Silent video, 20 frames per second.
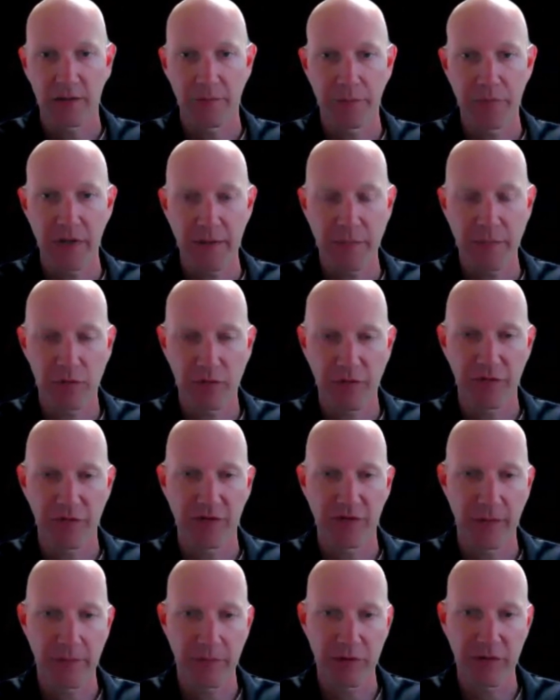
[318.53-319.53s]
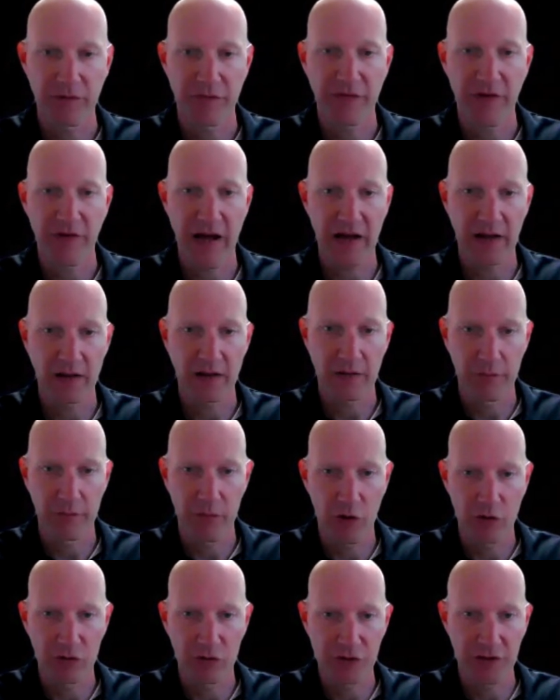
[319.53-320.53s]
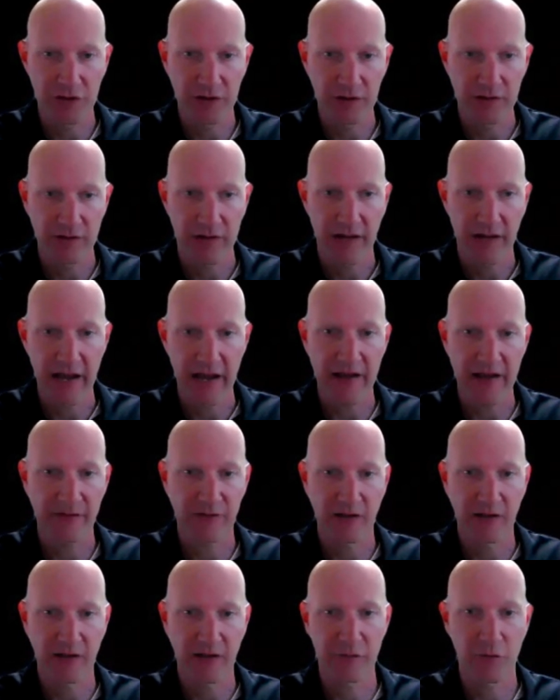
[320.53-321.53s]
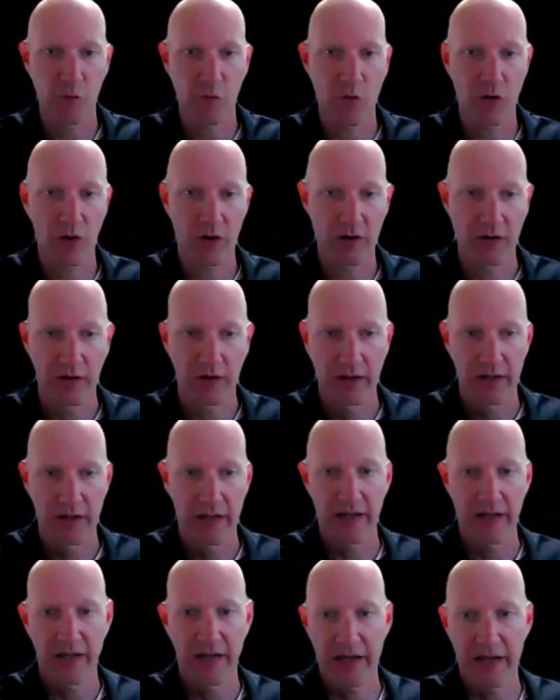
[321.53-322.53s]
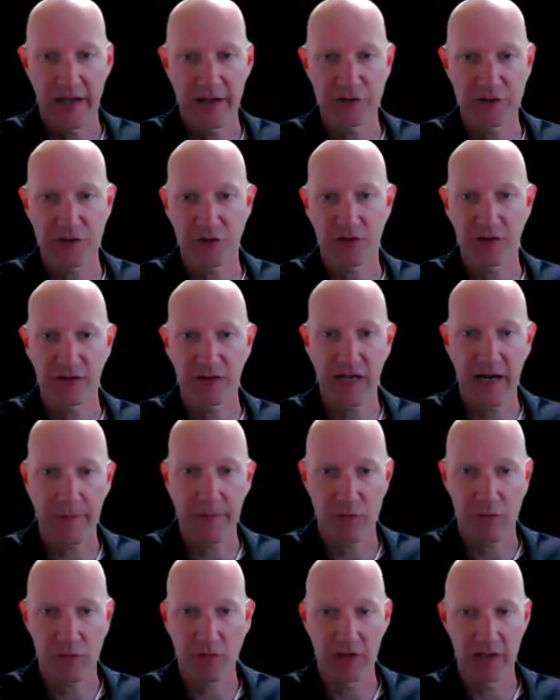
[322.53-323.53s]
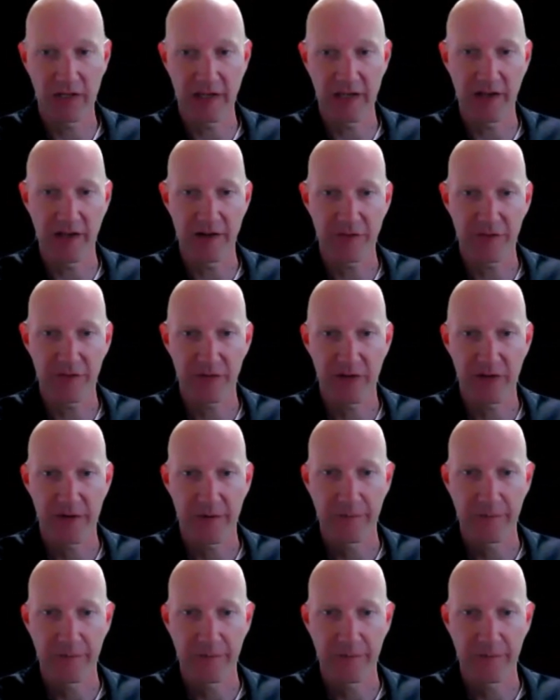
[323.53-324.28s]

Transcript: people simply file a motion asking for a certain type of relief,